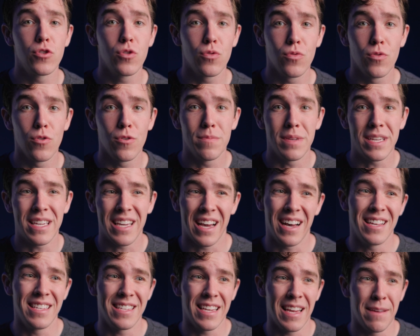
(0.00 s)
tool
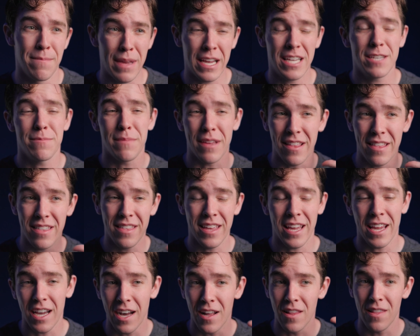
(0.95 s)
because it makes me
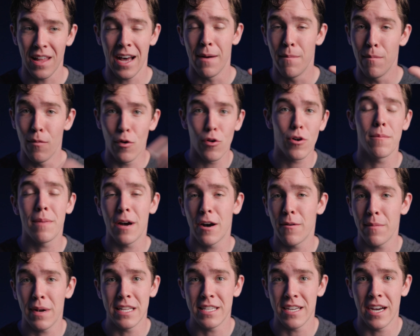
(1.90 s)
think a lot more
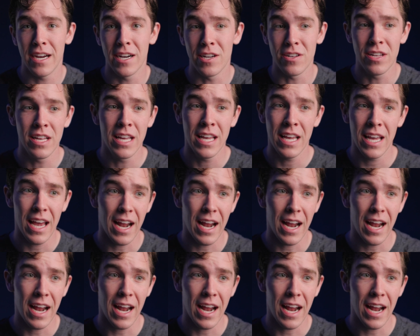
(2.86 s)
about my title